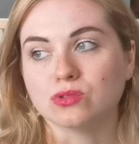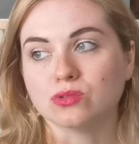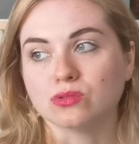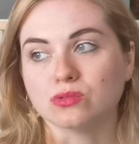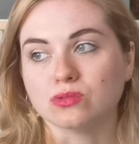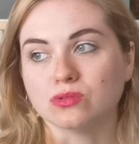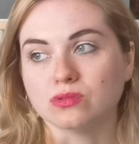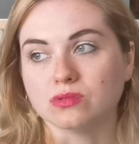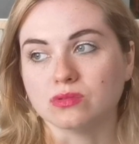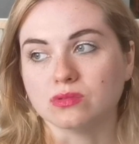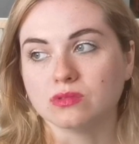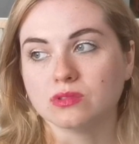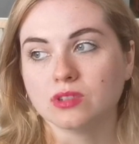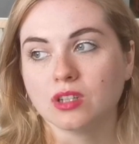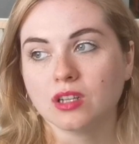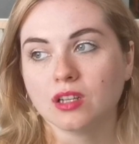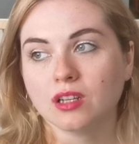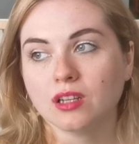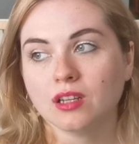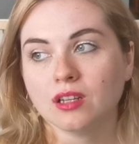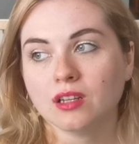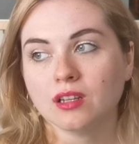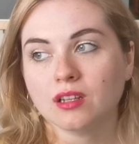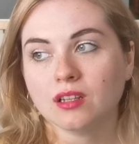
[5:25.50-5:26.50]
to
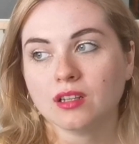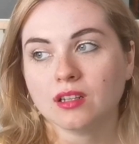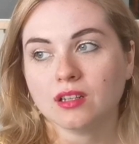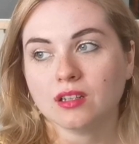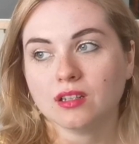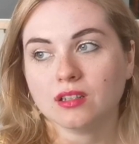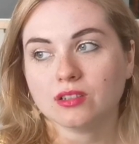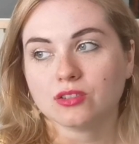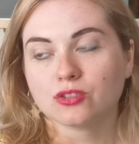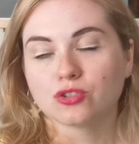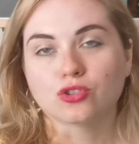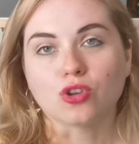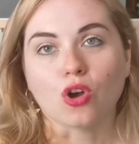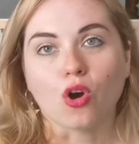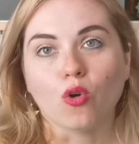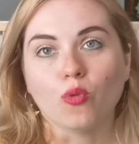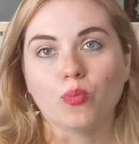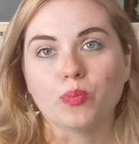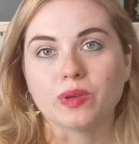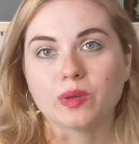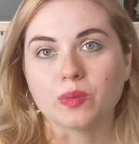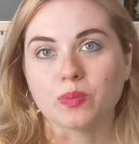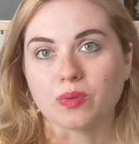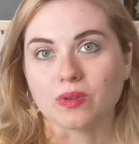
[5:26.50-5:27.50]

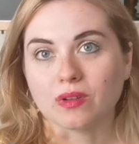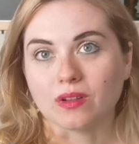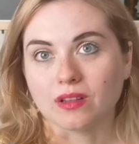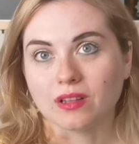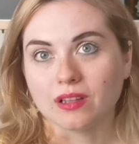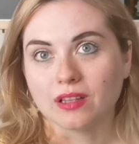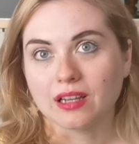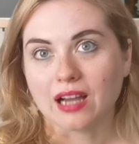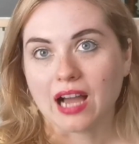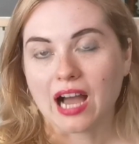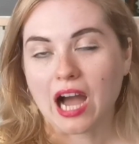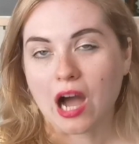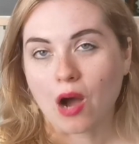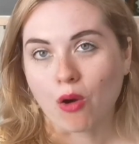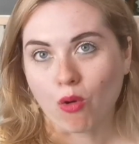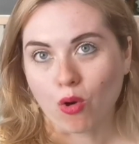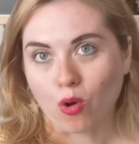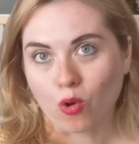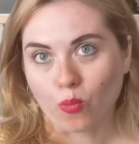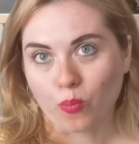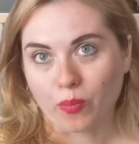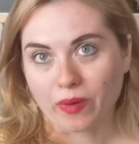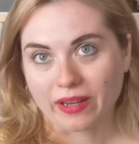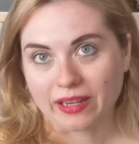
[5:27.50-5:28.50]
show people how
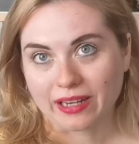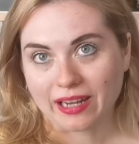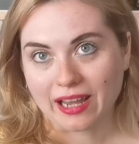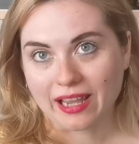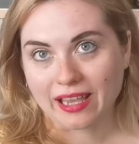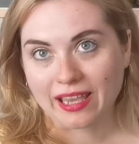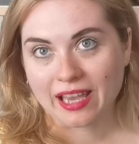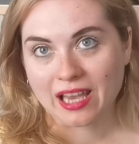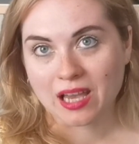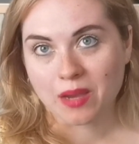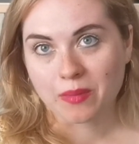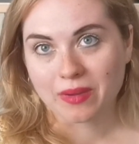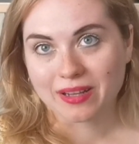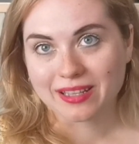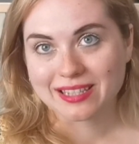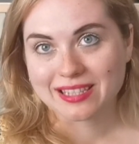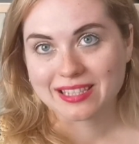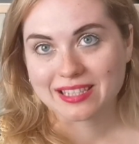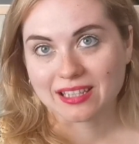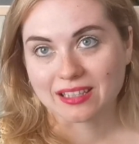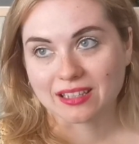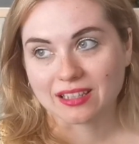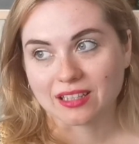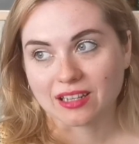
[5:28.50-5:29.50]
open I am,
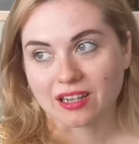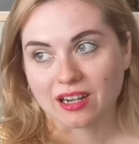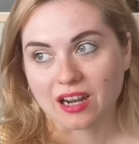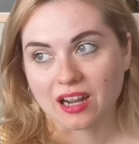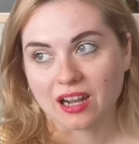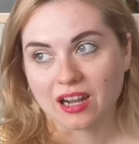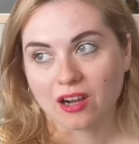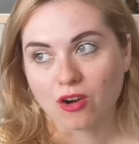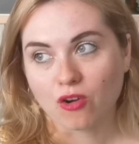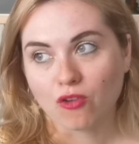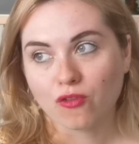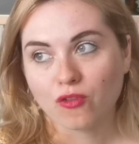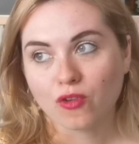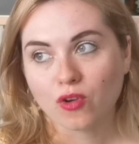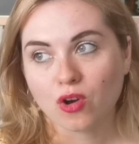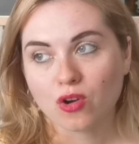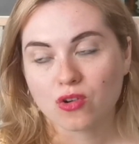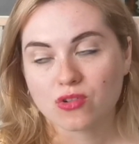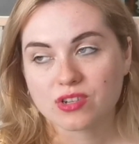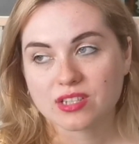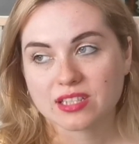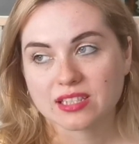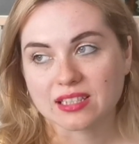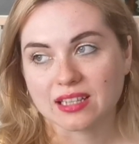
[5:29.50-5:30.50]
etc. Of
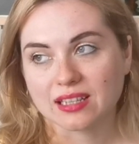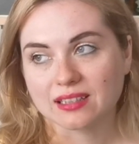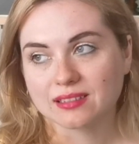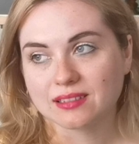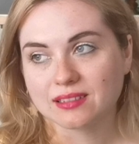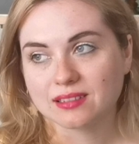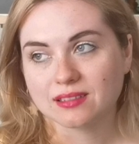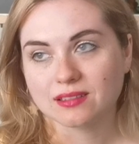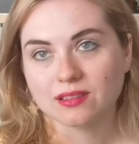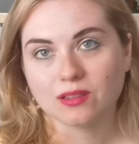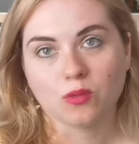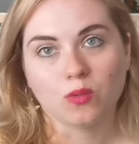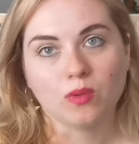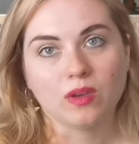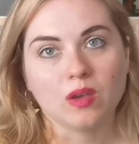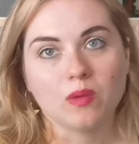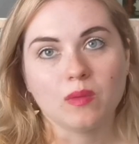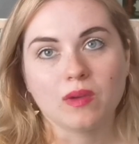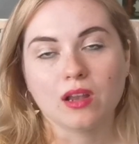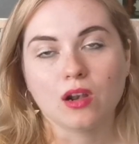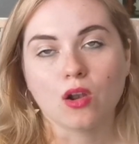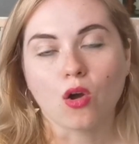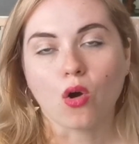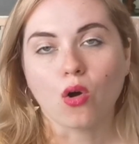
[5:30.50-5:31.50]
course that we
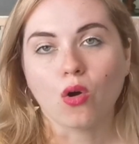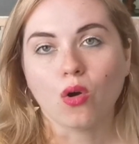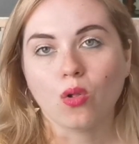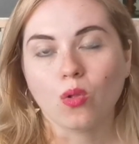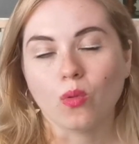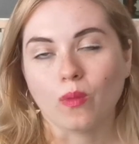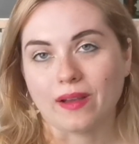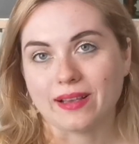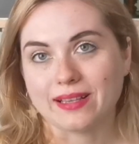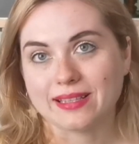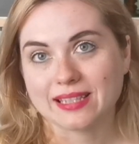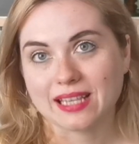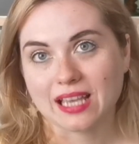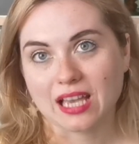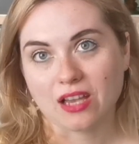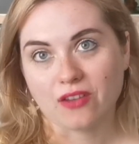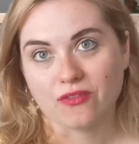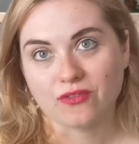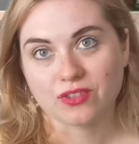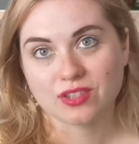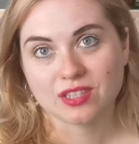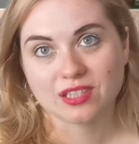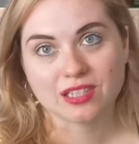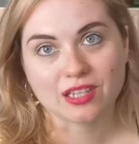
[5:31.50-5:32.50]
will always
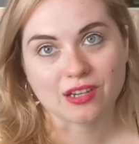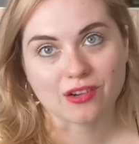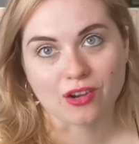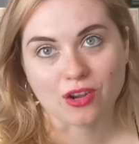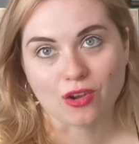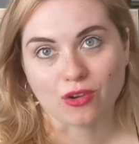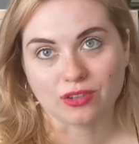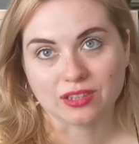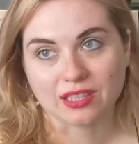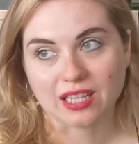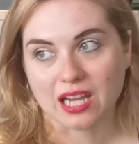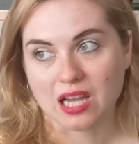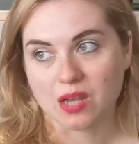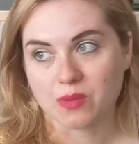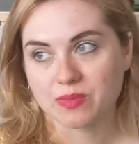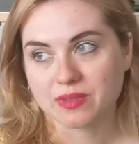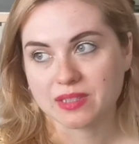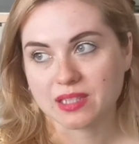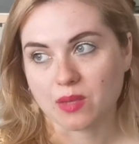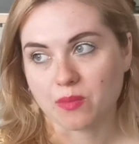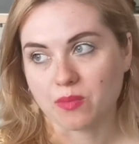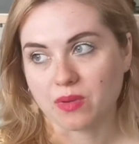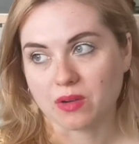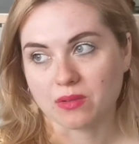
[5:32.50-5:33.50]
have
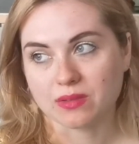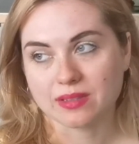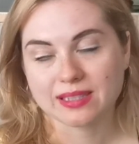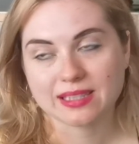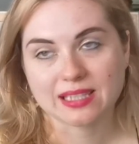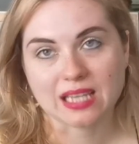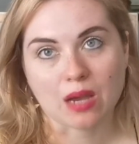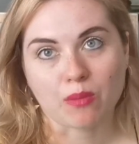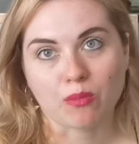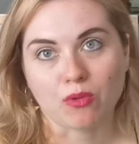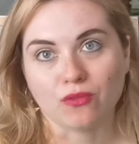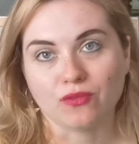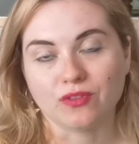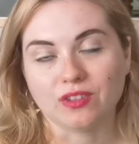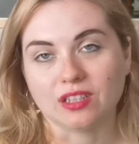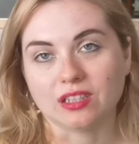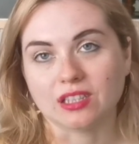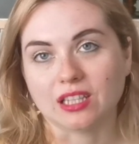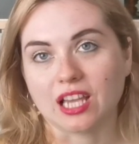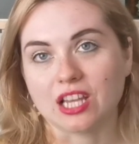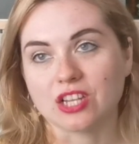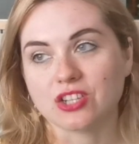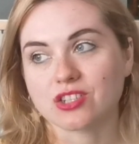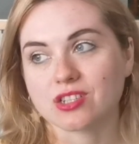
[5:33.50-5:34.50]
stereotypes about some of the
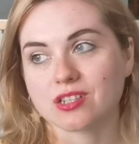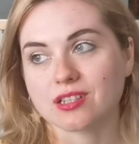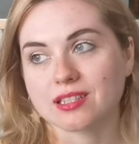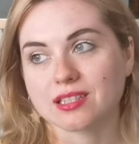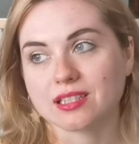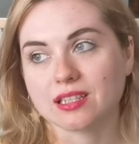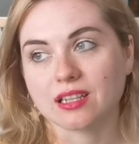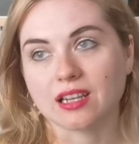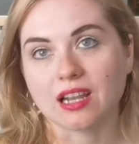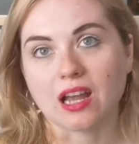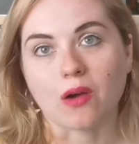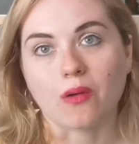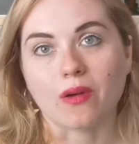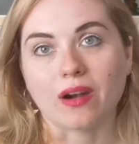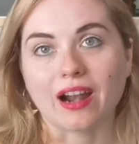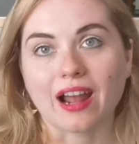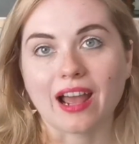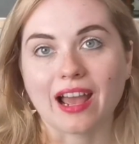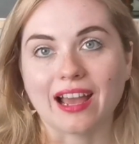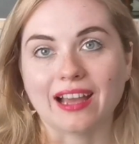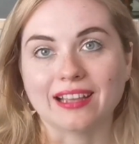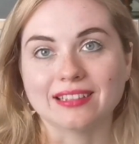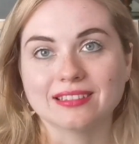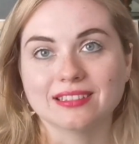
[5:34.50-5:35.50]
nations in our
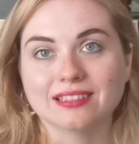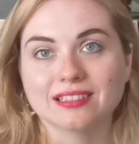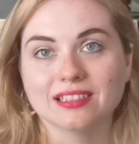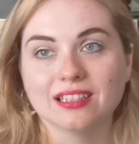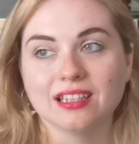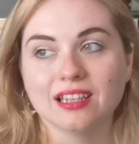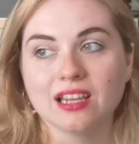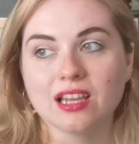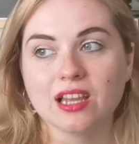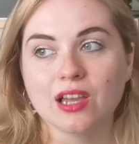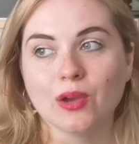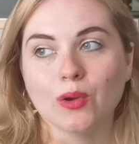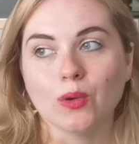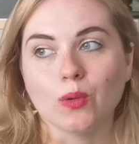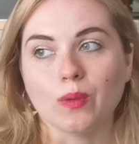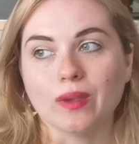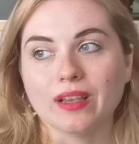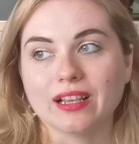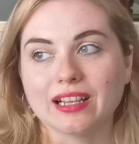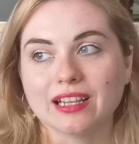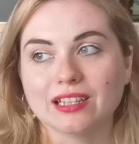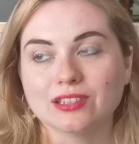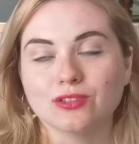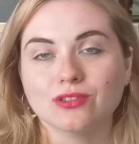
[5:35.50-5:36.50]
head.
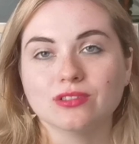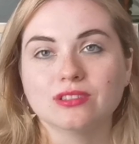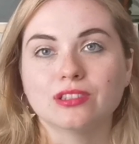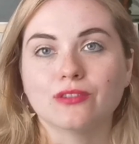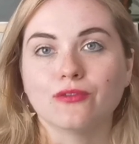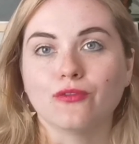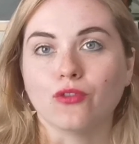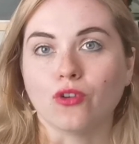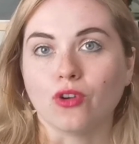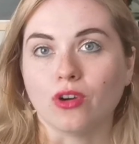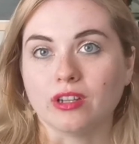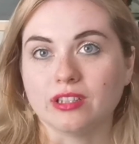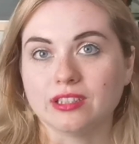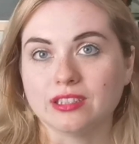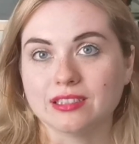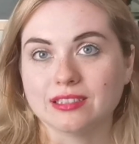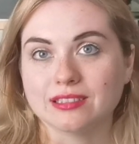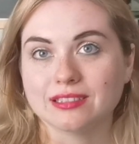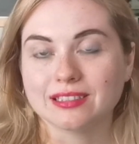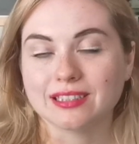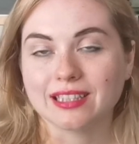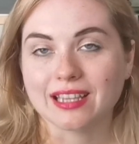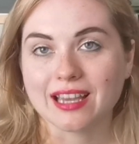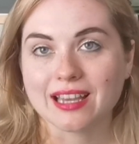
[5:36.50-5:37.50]
We cannot avoid
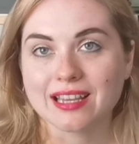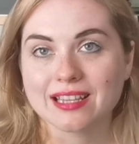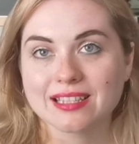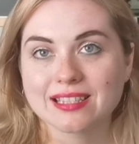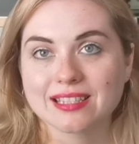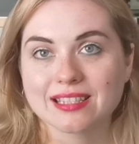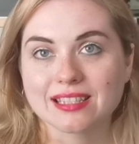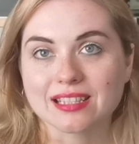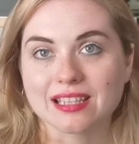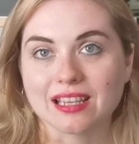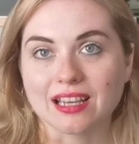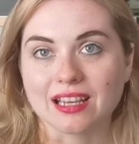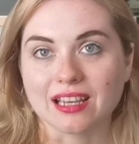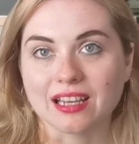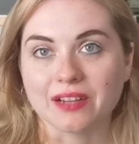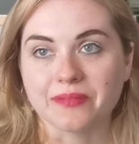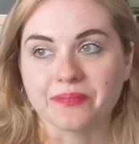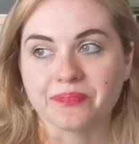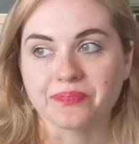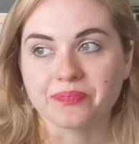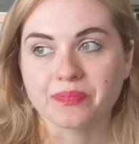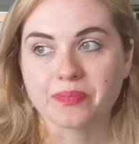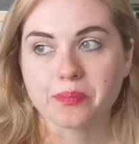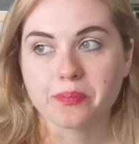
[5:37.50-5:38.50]
it, yes?
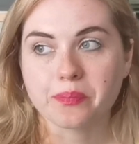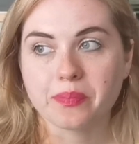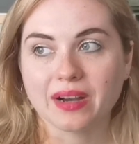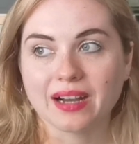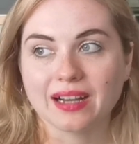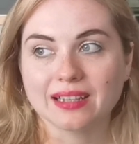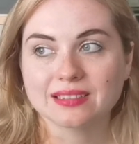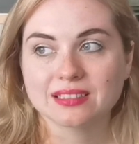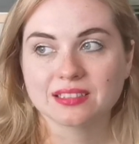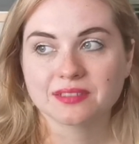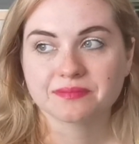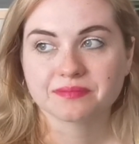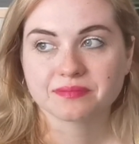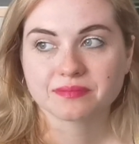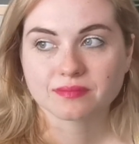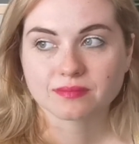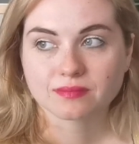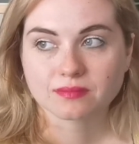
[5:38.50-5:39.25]
But